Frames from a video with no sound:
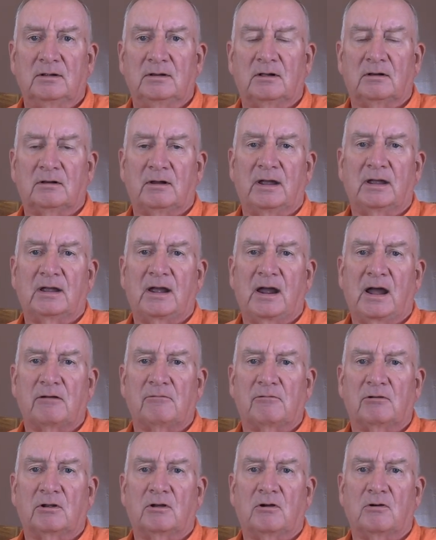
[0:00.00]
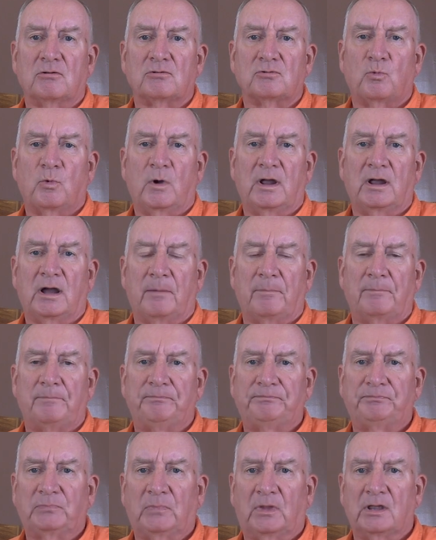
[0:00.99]
your light gathering goes way
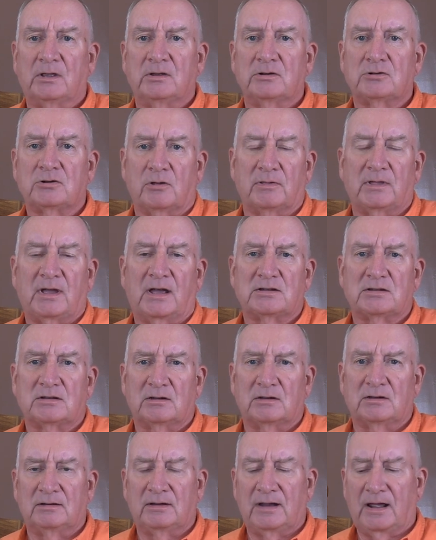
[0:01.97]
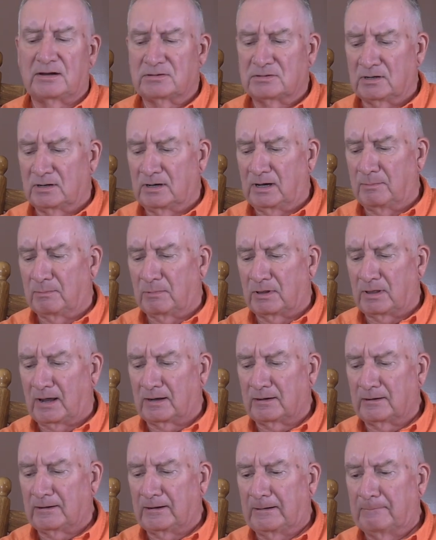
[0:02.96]
up. So that's that's the name of
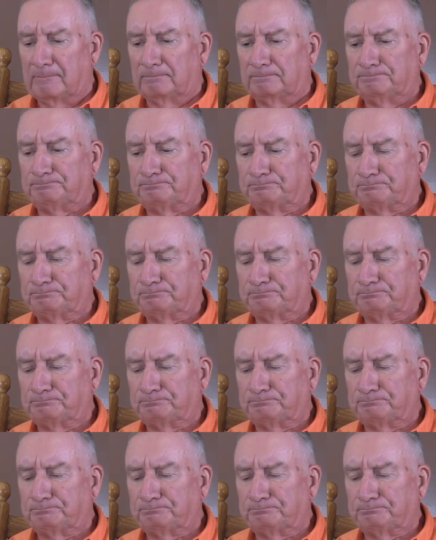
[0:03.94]
that game.